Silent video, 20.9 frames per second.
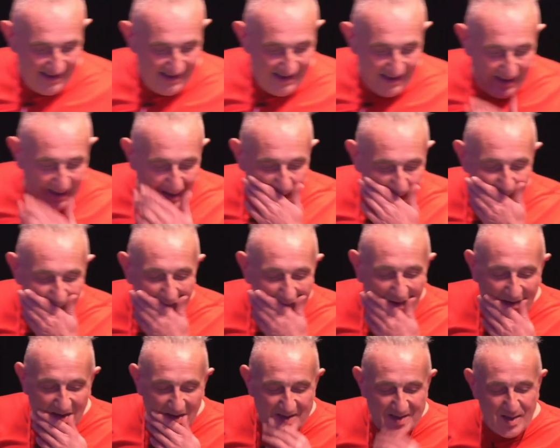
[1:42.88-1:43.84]
All
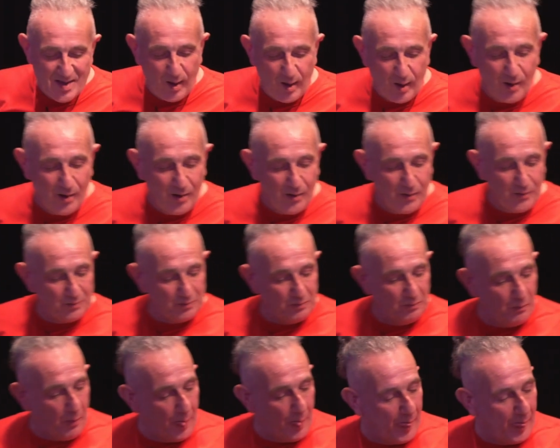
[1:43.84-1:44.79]
right, so
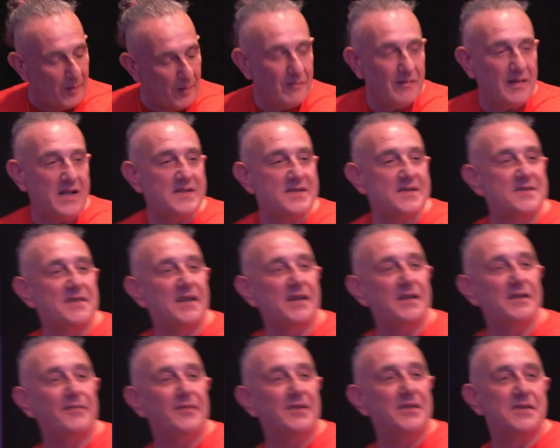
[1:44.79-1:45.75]
let's
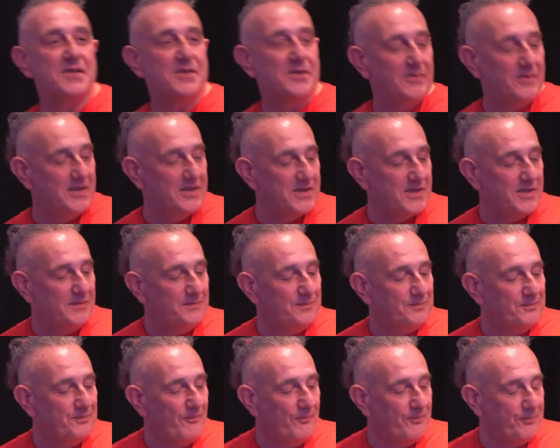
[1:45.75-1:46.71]
dive into it.
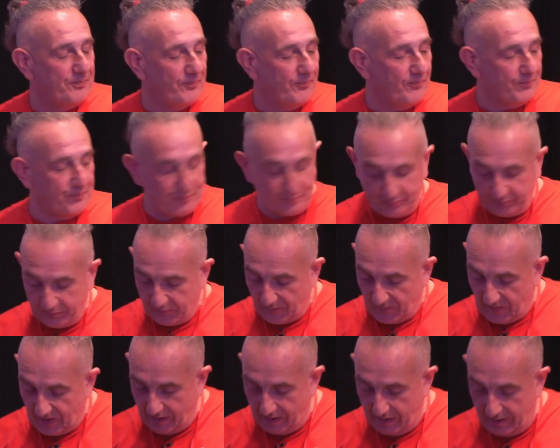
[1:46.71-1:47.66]

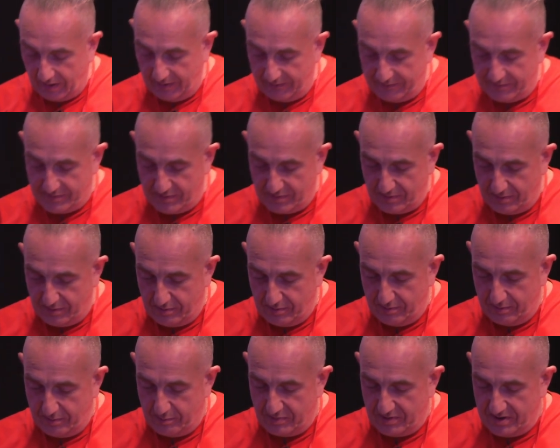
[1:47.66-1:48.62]
I have
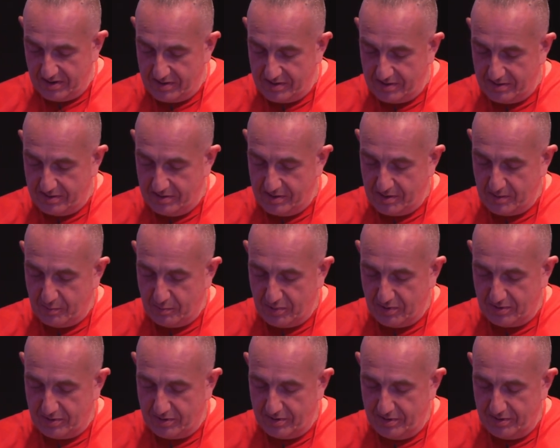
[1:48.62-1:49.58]
to press this
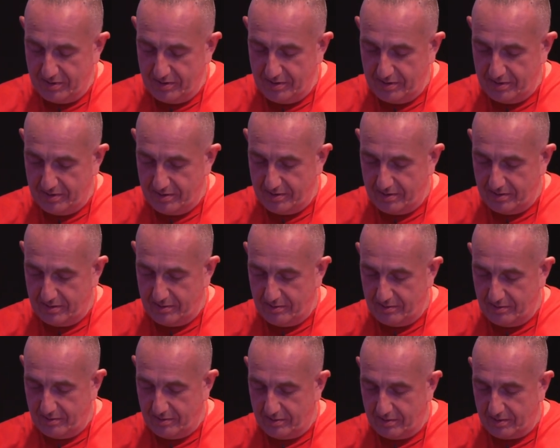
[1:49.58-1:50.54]
button here now.
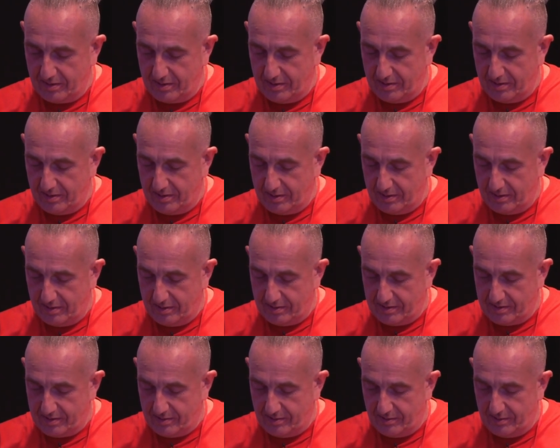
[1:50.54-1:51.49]
Okay, oh,
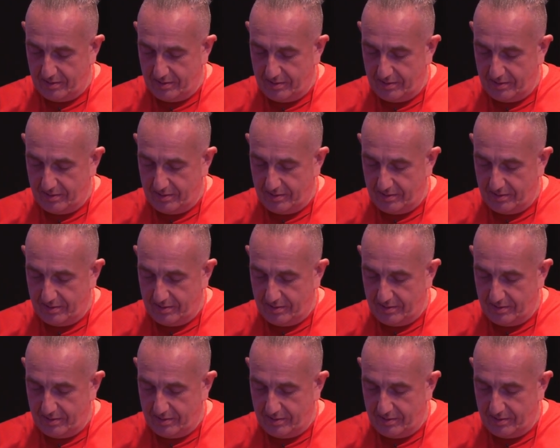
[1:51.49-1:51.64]
sorry.